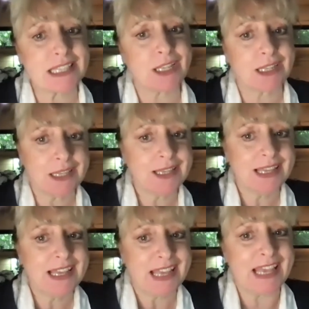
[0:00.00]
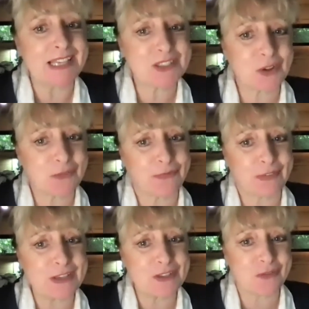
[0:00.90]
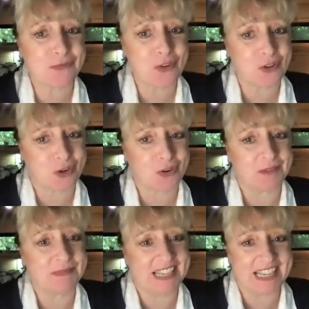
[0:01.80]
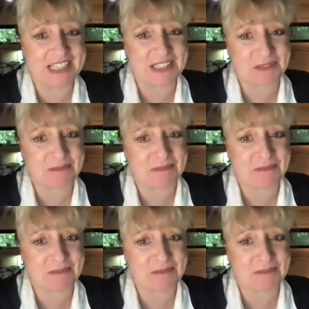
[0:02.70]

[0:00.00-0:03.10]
the absolutely. He's the fulcrum. He's